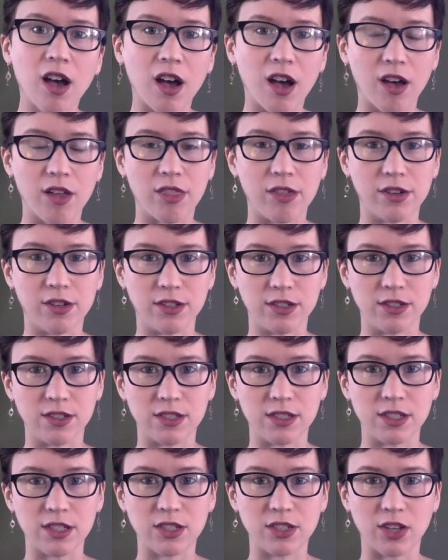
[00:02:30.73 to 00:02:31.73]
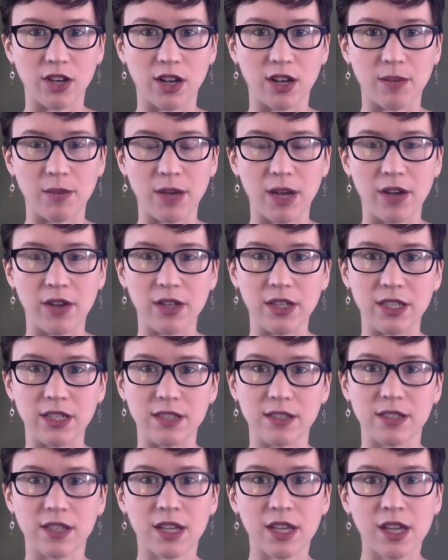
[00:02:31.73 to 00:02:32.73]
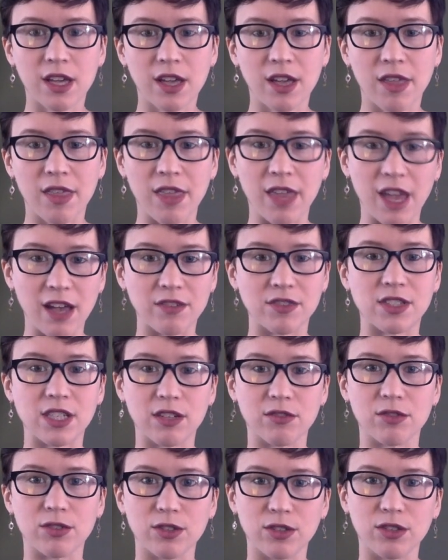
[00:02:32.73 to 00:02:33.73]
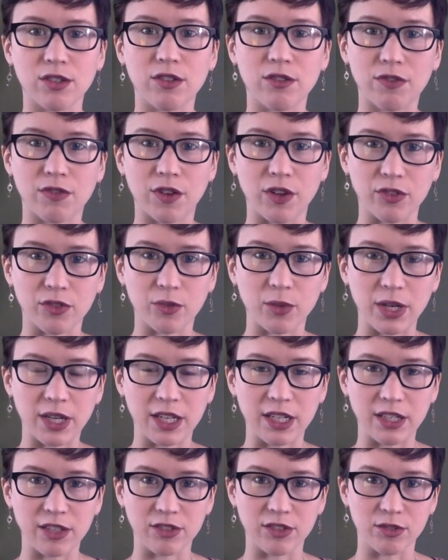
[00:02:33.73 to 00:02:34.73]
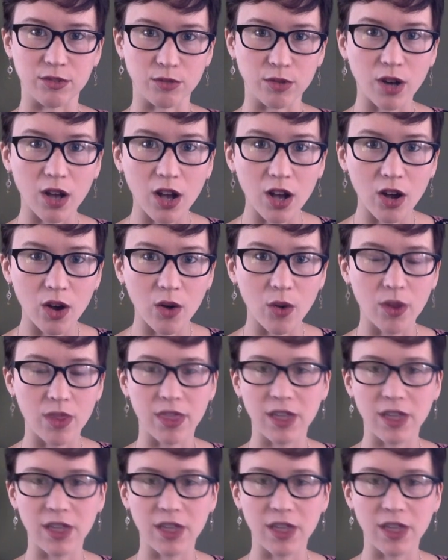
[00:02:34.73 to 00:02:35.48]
others talk about is they have several false awakenings in a row.